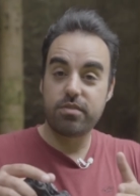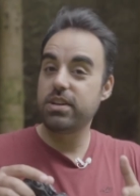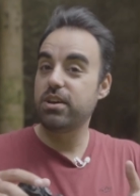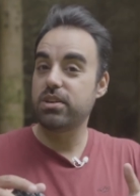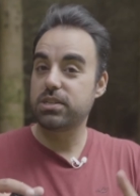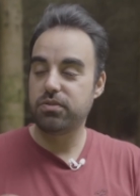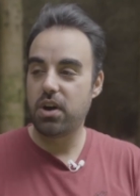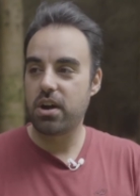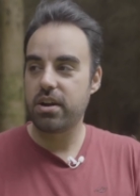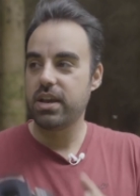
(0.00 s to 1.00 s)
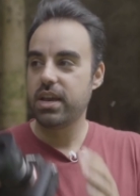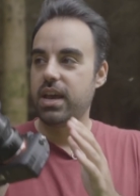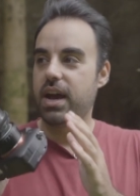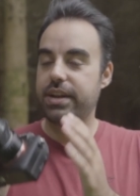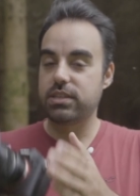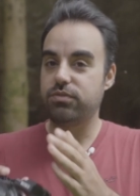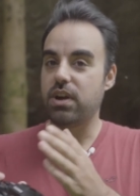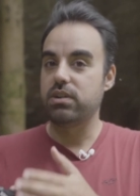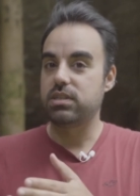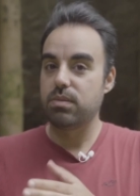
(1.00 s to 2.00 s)
video thus far, and it's
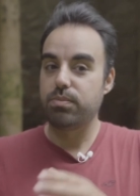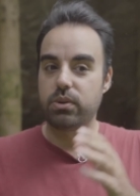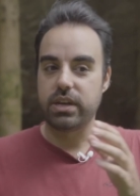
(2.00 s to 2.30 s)
very simple.